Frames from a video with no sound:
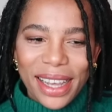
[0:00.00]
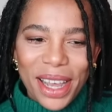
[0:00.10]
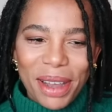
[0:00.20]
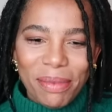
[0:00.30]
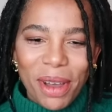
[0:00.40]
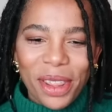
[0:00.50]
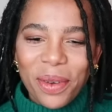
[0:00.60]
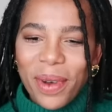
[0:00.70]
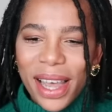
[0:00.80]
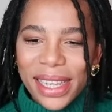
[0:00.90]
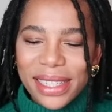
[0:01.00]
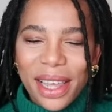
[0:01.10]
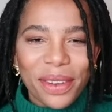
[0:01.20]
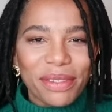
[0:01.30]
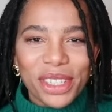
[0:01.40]
Um, otherwise,
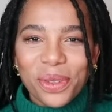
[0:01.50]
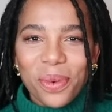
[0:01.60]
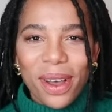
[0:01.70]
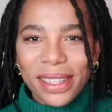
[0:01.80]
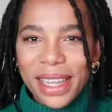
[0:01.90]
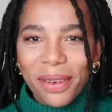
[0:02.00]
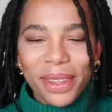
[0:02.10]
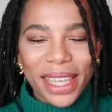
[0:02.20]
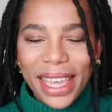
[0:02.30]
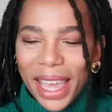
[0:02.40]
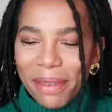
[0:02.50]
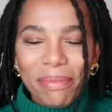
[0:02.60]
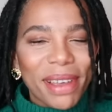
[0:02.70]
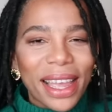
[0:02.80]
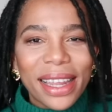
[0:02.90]
I would have just walked out with a
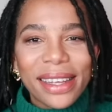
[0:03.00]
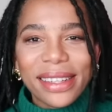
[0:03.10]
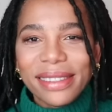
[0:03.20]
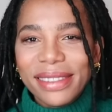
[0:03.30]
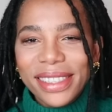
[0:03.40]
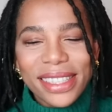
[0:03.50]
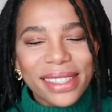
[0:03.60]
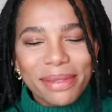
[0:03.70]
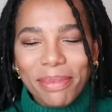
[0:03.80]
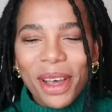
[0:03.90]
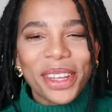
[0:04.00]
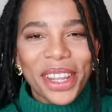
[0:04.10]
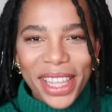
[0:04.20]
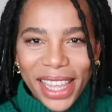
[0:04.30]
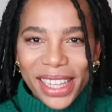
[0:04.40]
cape and just bought
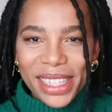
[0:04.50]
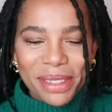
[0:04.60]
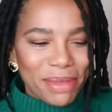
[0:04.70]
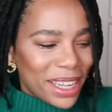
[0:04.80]
nothing else.